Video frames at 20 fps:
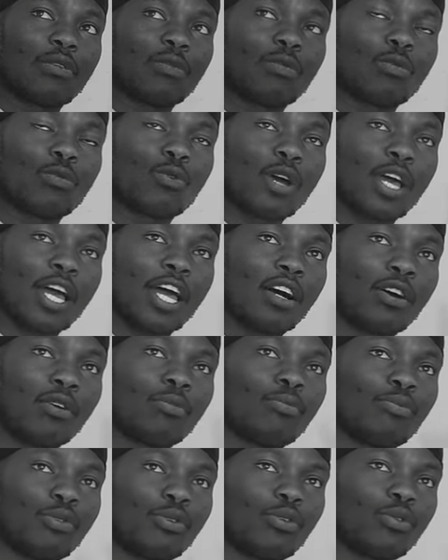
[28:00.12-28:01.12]
will
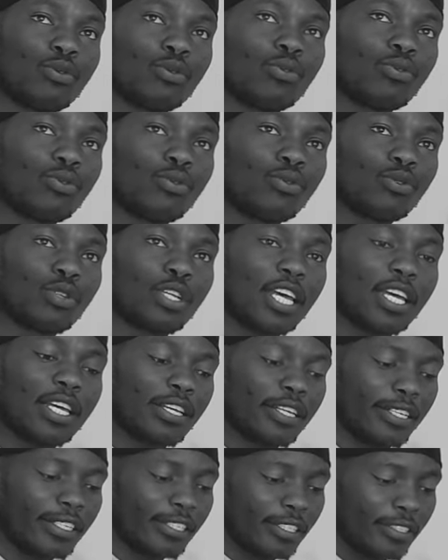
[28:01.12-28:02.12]
help you
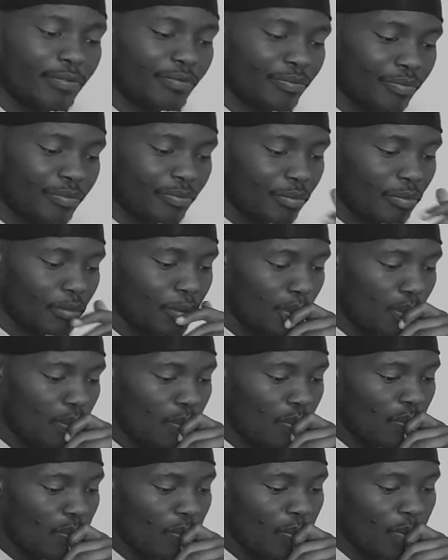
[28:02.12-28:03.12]
like
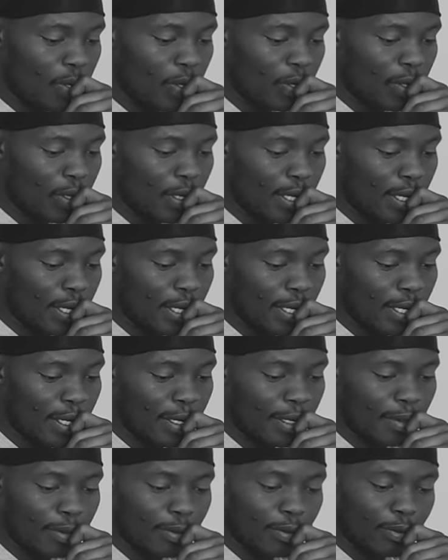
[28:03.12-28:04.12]
do
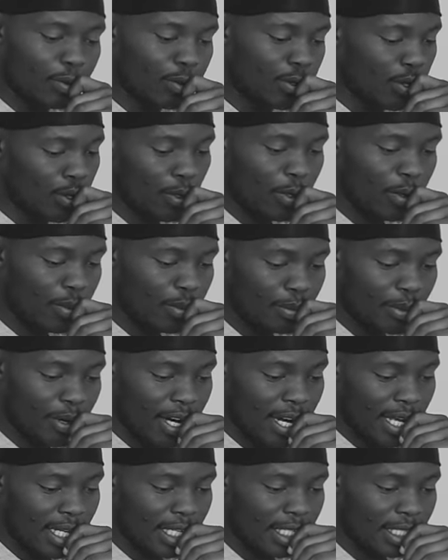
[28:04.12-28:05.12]
uh, grow your
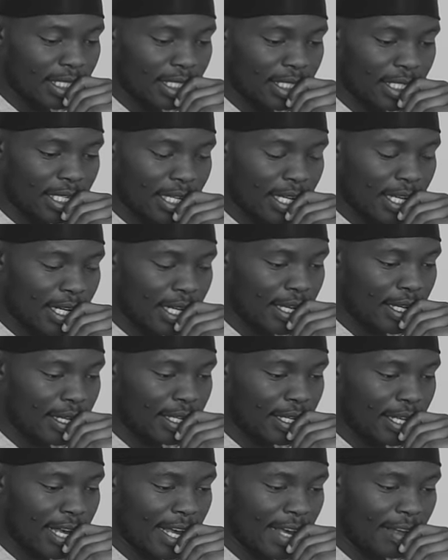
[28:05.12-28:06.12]
brand,
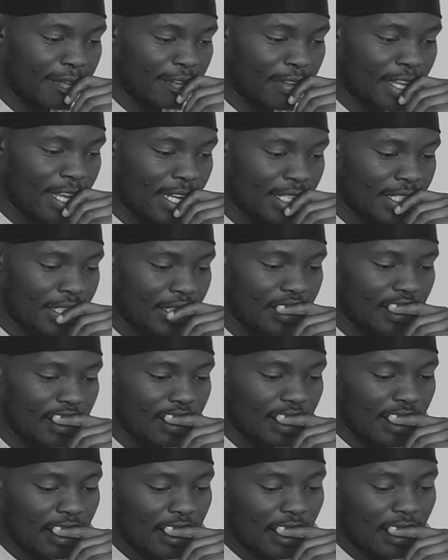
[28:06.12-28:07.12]
uh, have that
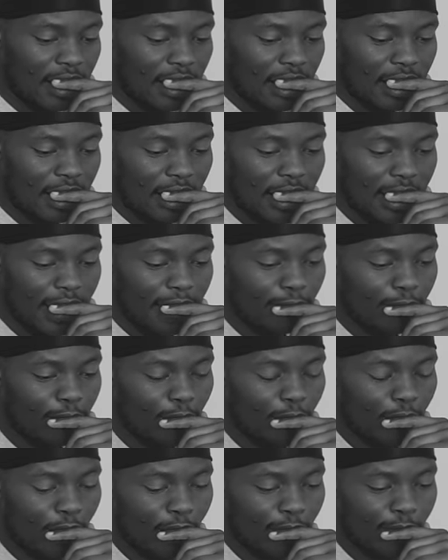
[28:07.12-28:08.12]
uh,
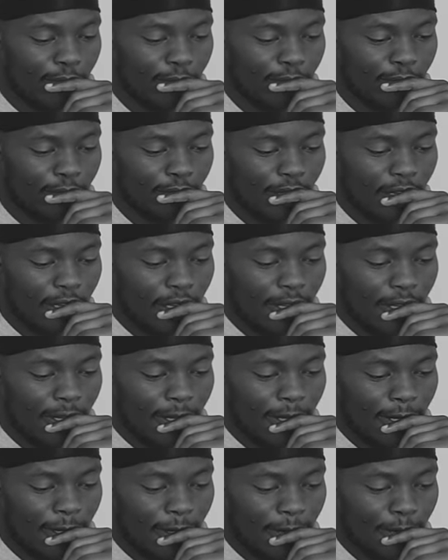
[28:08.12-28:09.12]
level of
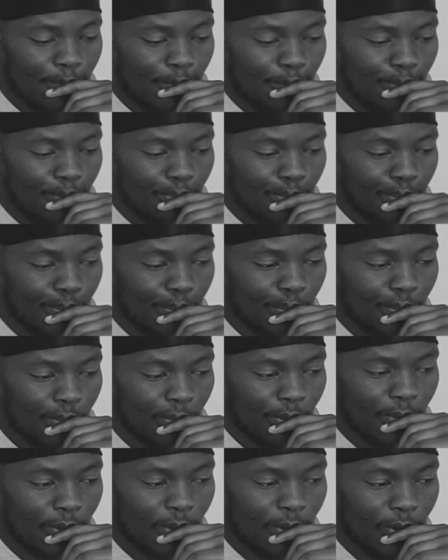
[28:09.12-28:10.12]
um,
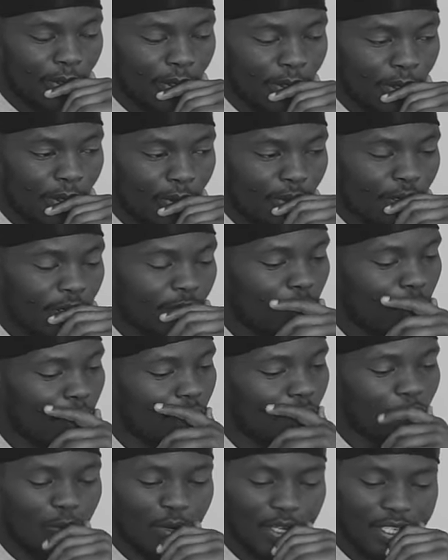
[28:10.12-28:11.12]
what,
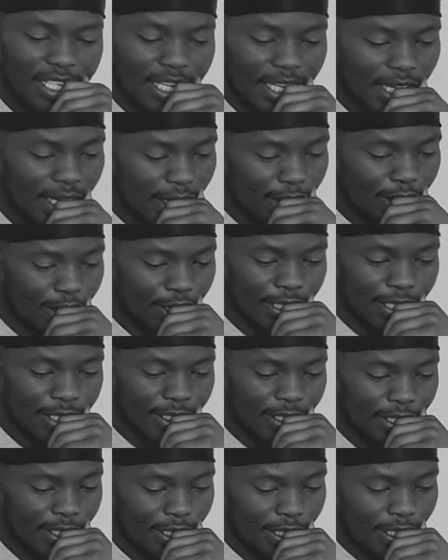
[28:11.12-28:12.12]
what what can I call it?